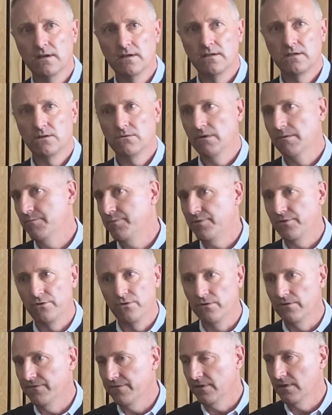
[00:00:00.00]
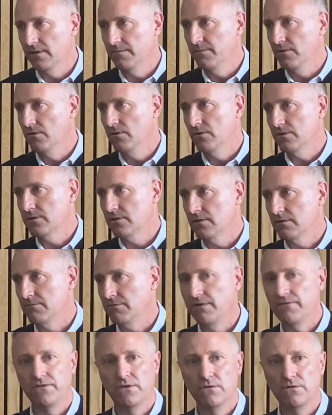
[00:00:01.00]
to improve them, or to
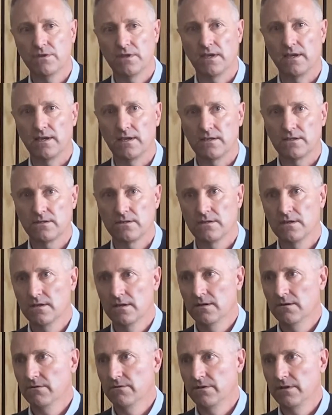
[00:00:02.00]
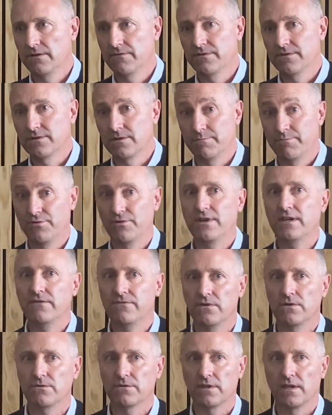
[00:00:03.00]
review things, or even to
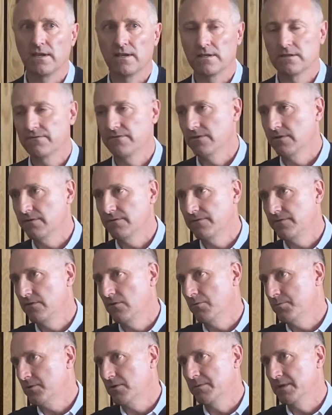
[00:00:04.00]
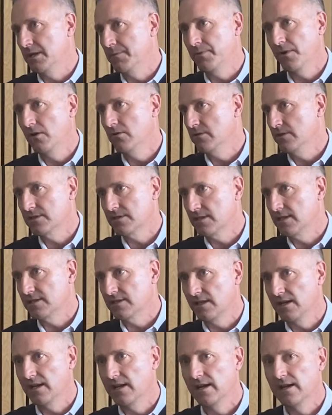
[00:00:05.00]
preview things for upcoming opponents, things
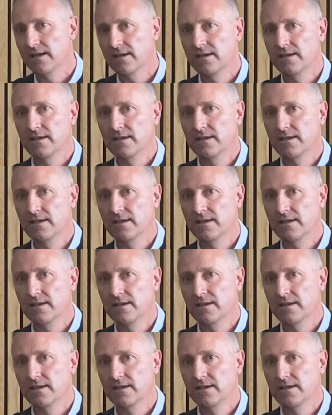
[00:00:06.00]
like that,